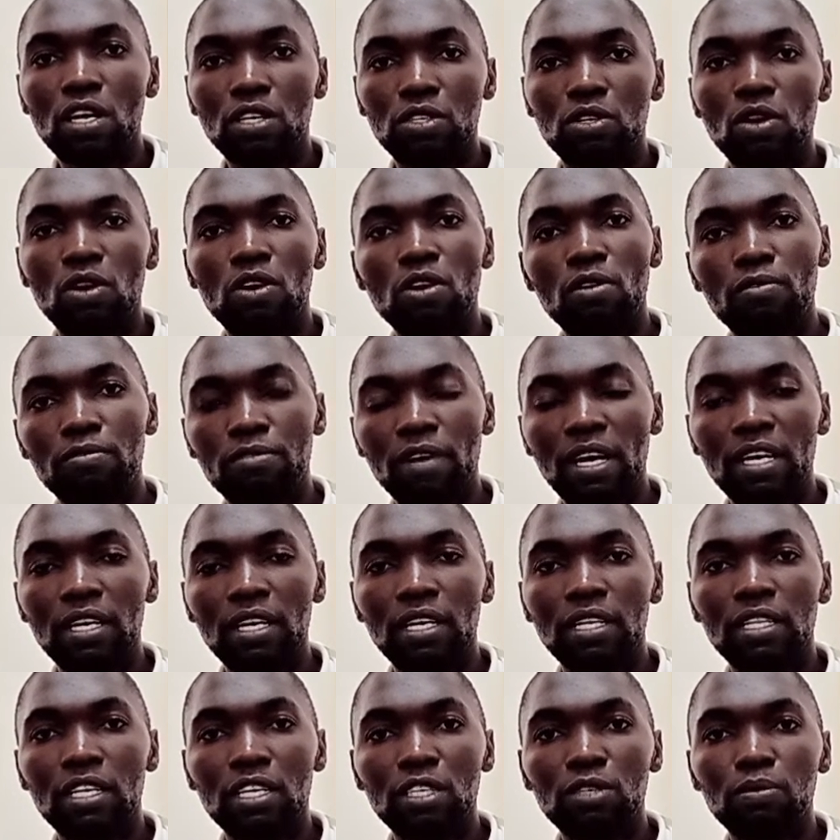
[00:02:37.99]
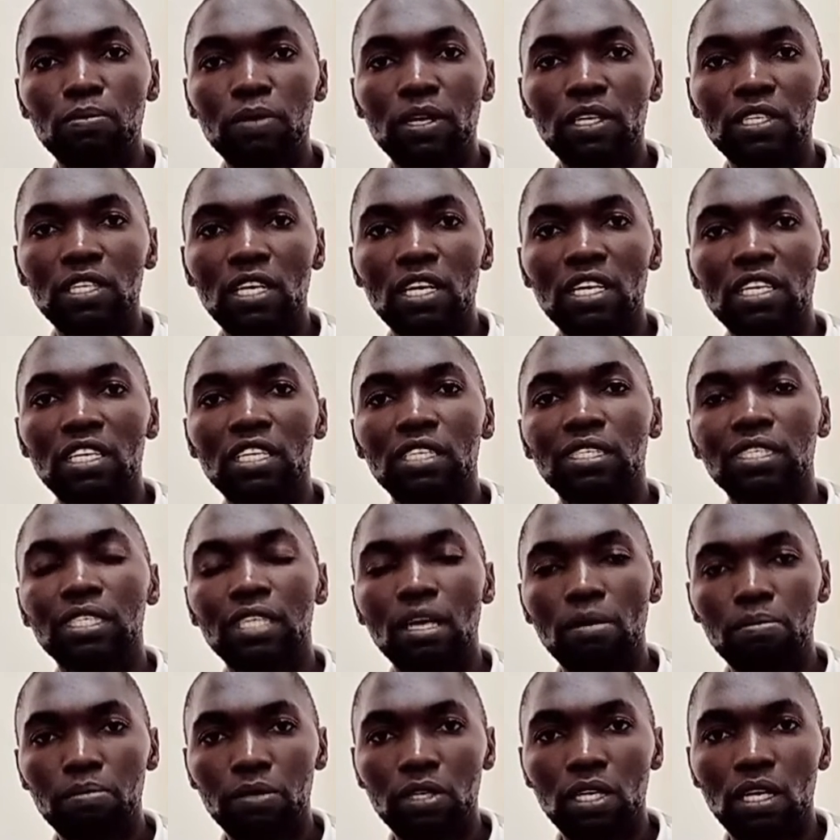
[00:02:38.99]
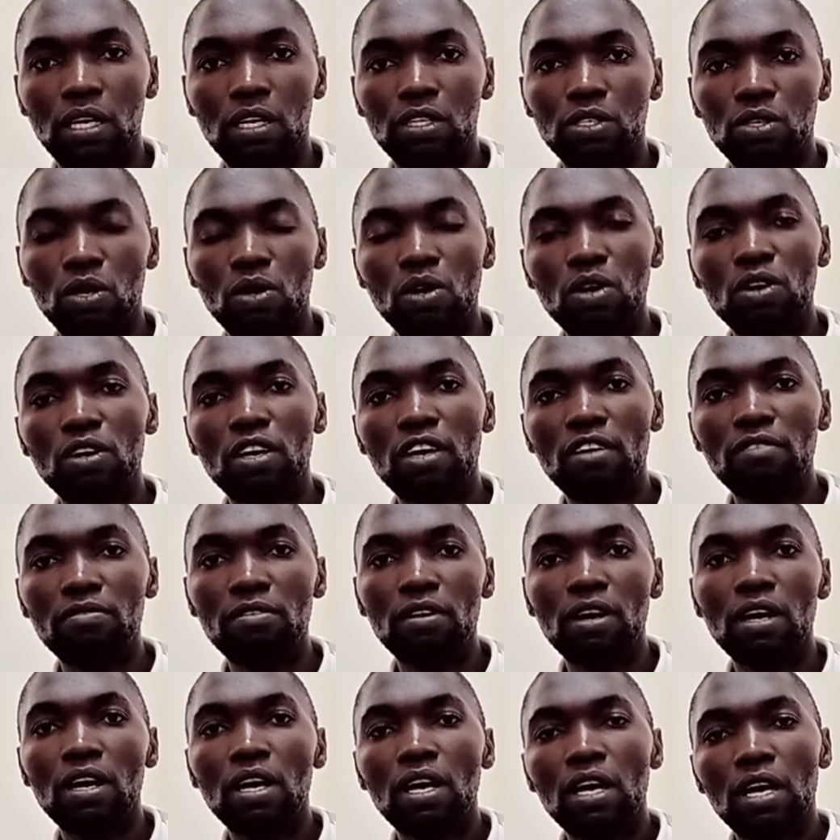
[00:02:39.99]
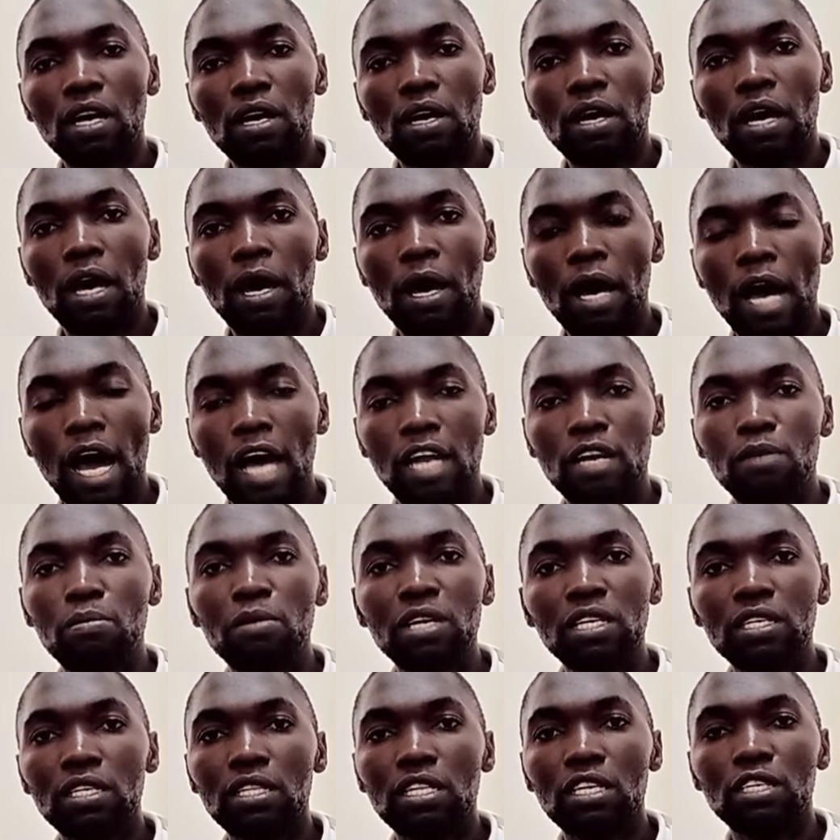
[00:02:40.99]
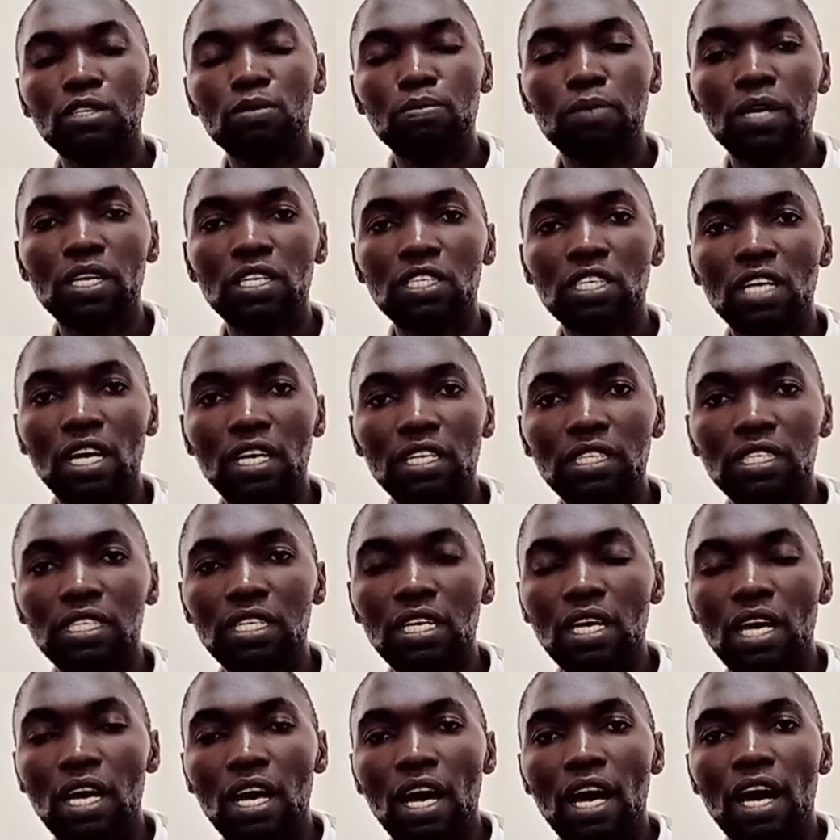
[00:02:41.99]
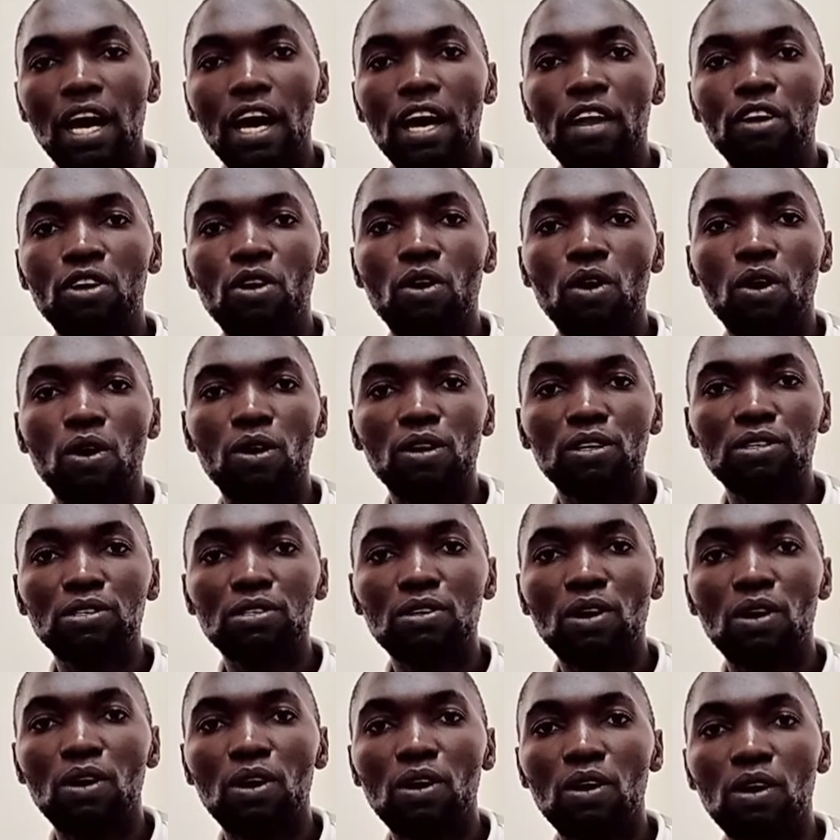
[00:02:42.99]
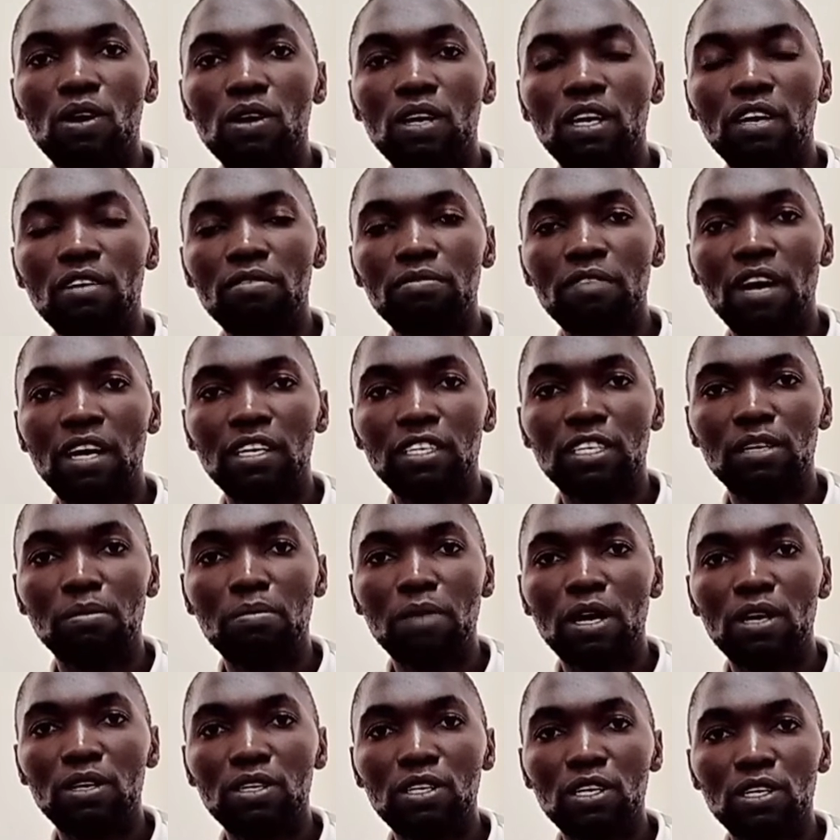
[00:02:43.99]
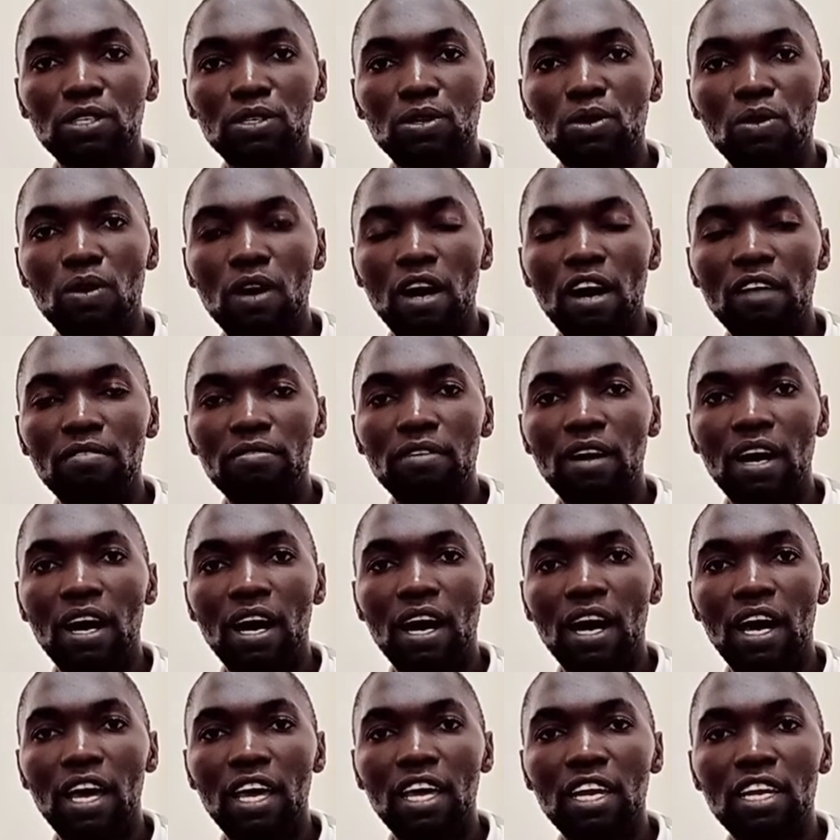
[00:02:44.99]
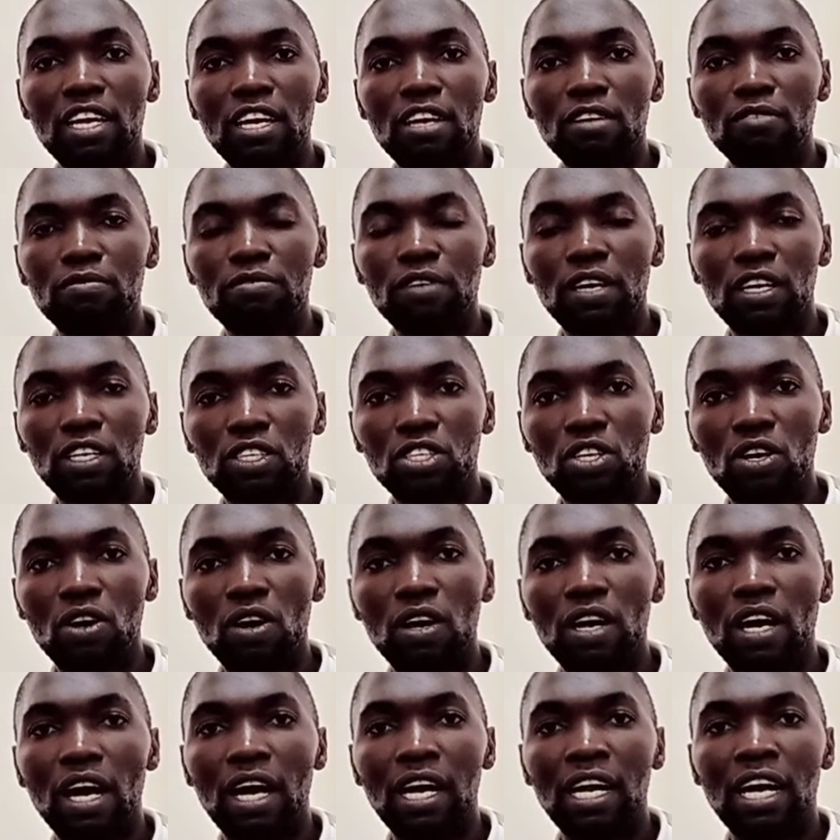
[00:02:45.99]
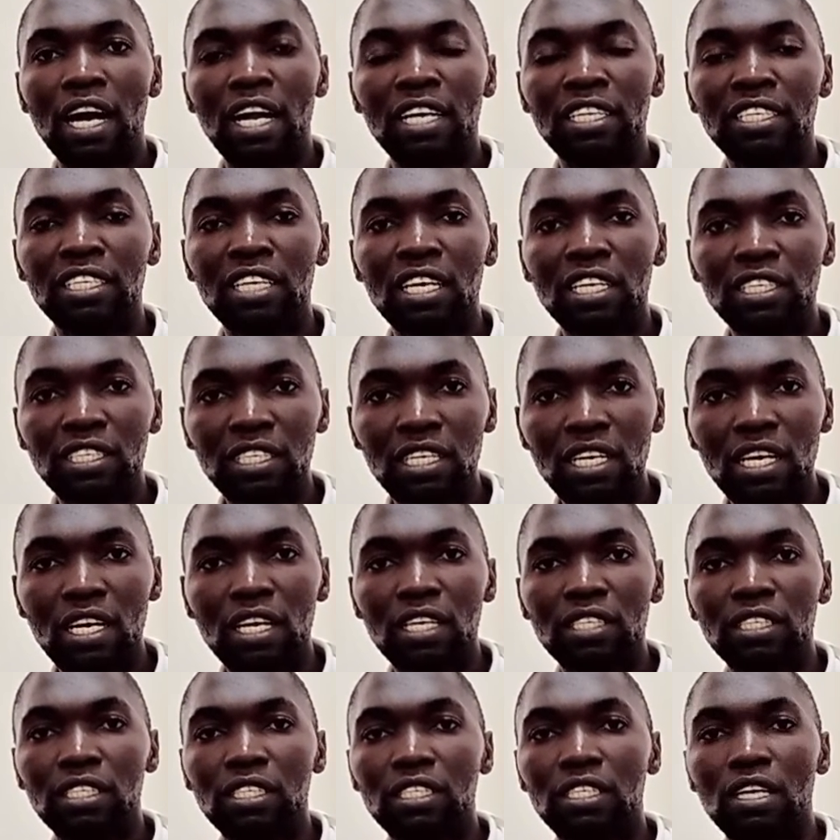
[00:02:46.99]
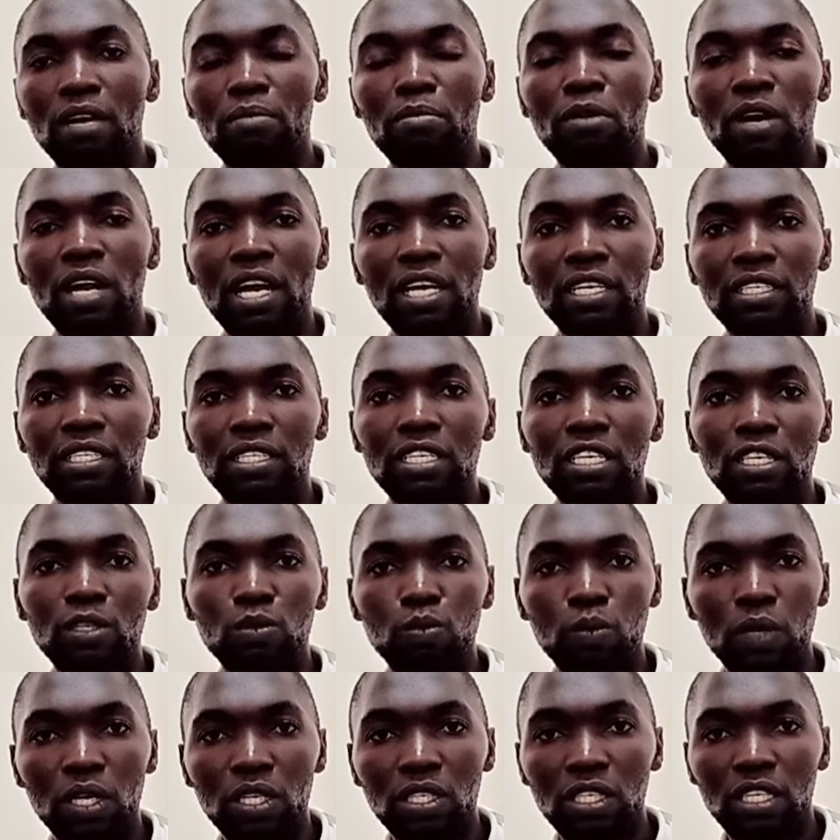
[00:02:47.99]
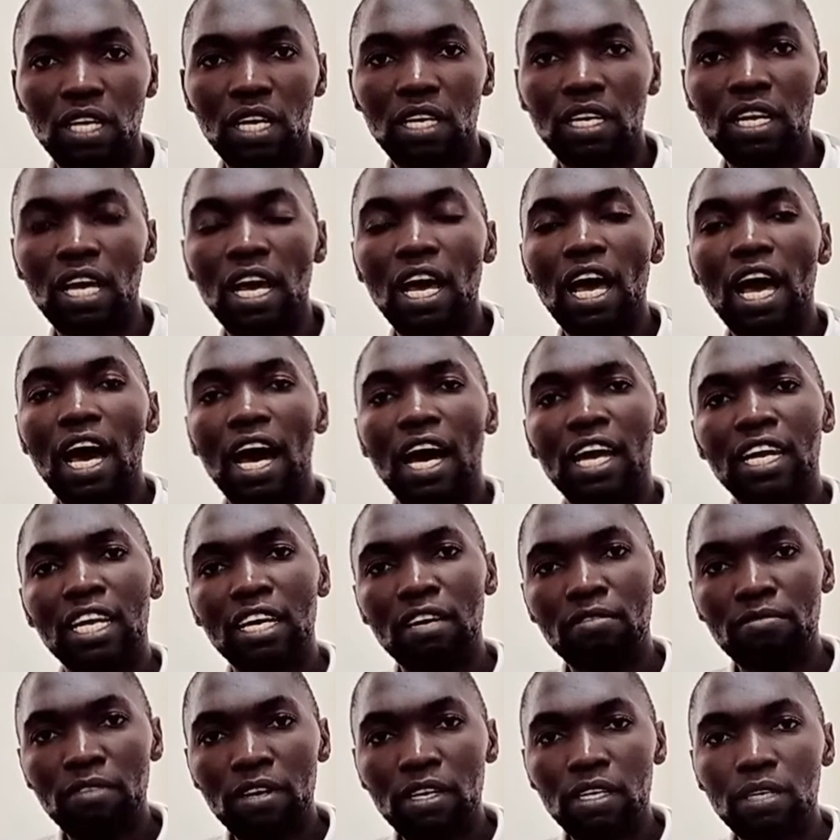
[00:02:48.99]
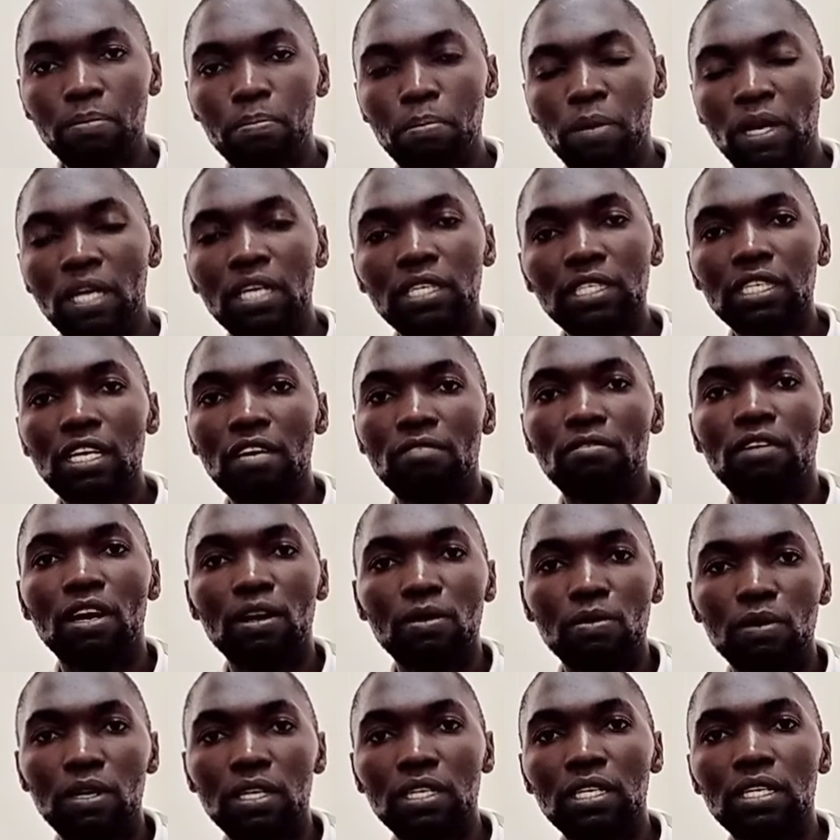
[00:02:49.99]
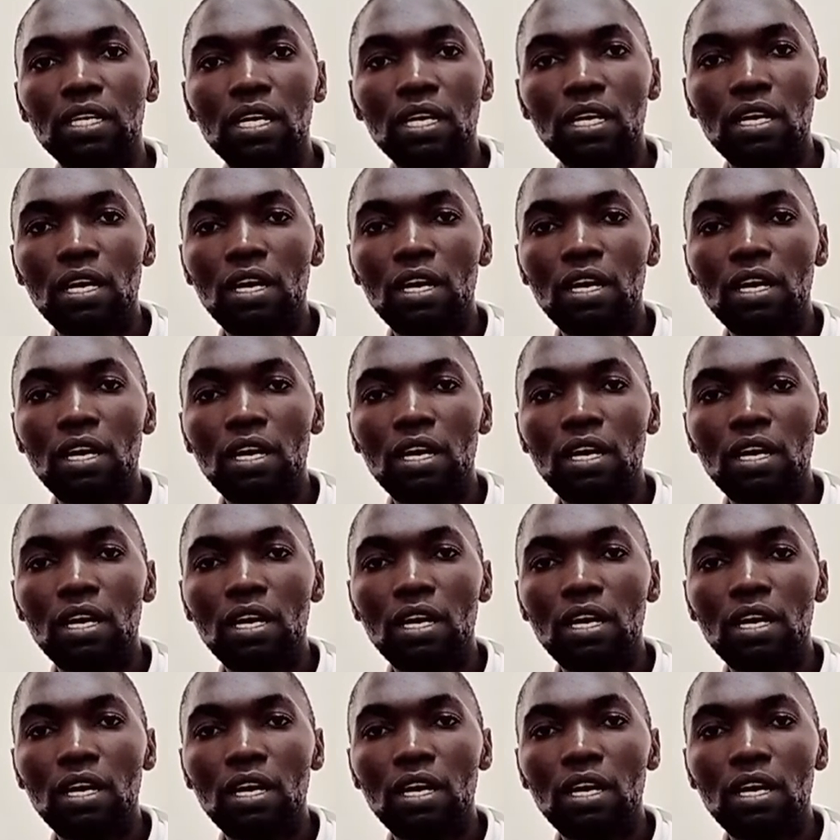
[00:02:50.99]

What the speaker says: So you find this patient is septic. So you admit these patients and also give antibiotics to cover any infection, analgesics, stabilize this patient, and please evacuate